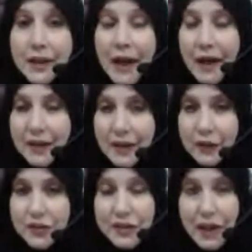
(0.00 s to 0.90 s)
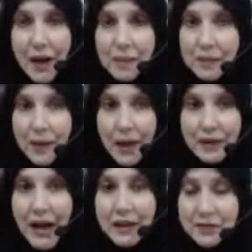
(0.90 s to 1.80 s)
Yeah, there's a
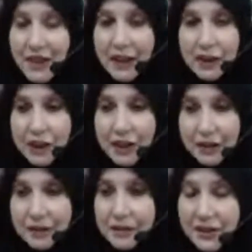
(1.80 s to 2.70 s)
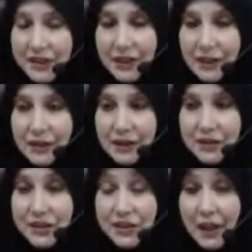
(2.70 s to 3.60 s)
lot of tension still in
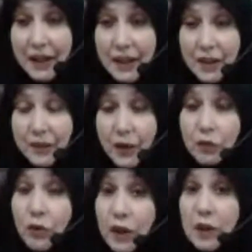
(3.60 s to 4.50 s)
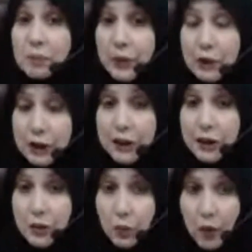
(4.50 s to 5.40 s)
society. They're really
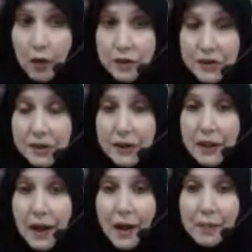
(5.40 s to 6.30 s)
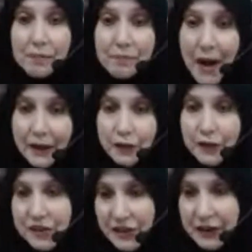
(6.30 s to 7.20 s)
pushing towards
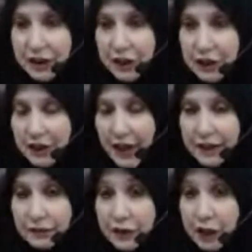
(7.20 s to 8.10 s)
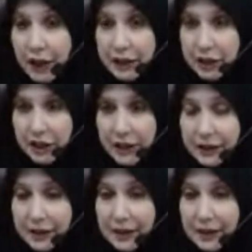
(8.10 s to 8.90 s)
modernization and kind of changing.